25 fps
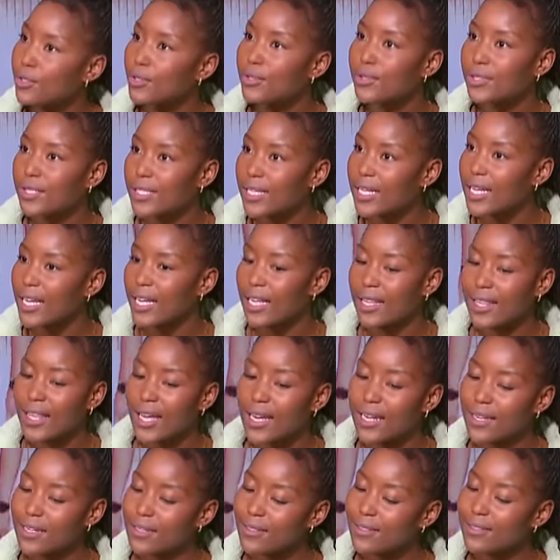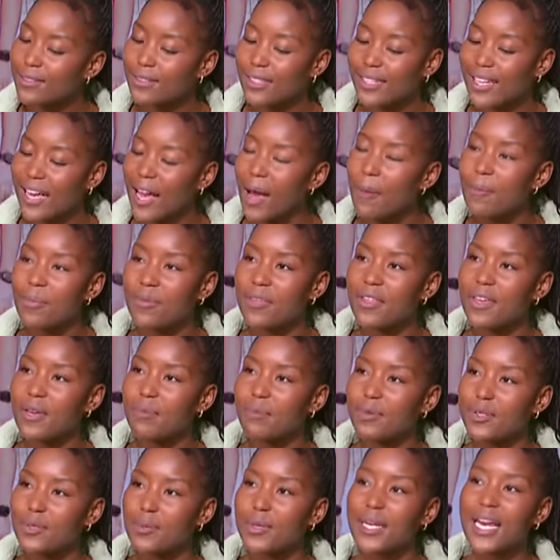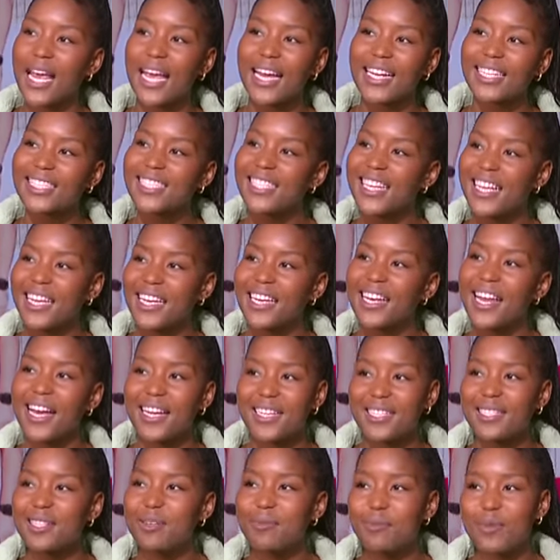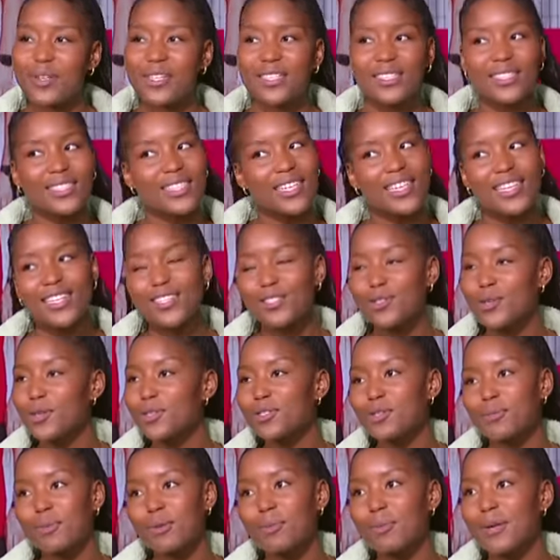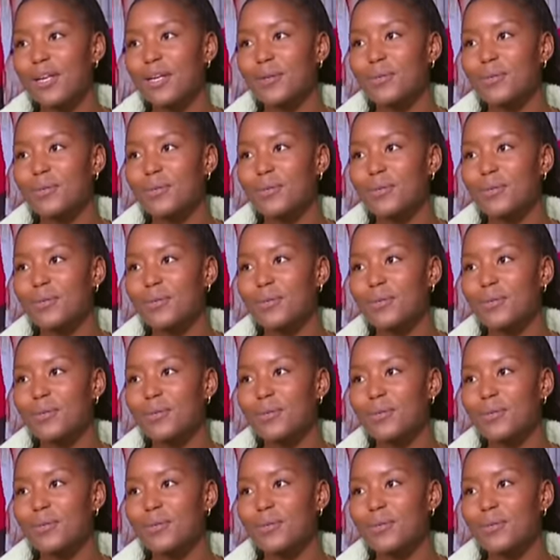seeing that little gap there between eighty and ninety minutes is not to be played